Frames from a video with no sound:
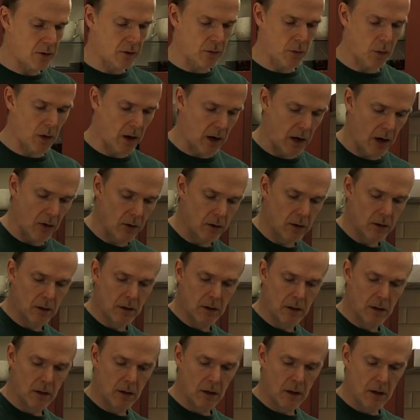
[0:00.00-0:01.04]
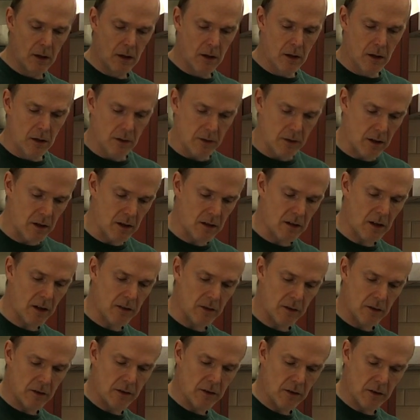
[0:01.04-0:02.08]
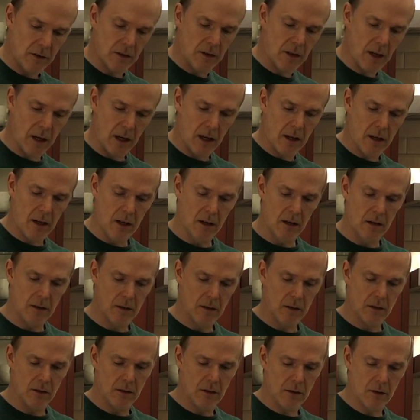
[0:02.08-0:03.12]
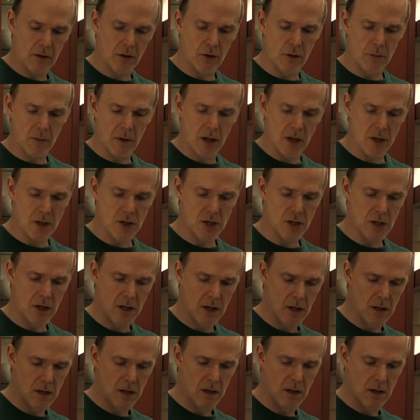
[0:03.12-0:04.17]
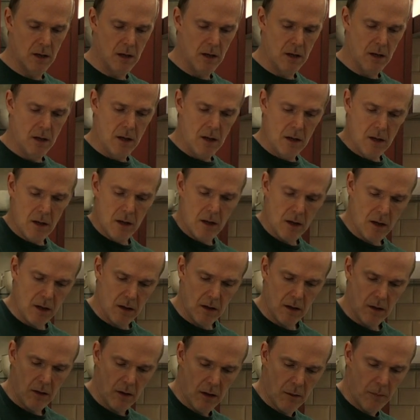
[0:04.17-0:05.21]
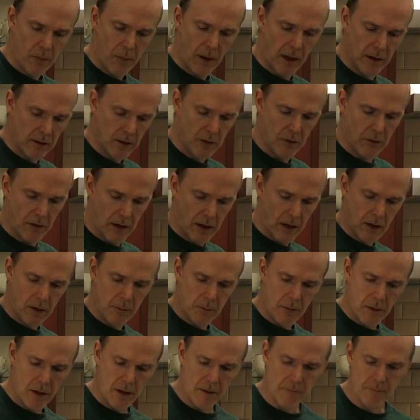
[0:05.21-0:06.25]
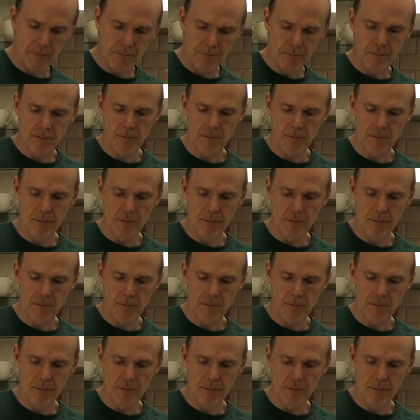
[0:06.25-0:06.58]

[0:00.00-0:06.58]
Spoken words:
as well, so it doesn't stick too much. You can pat it around a bit,